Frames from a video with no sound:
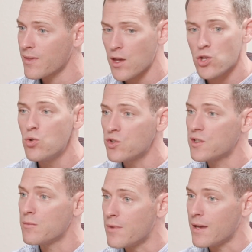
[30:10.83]
that used
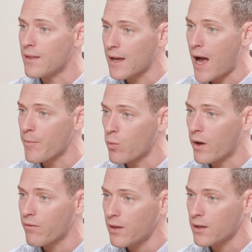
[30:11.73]
to be the common way
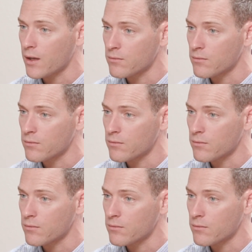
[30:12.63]
of thinking.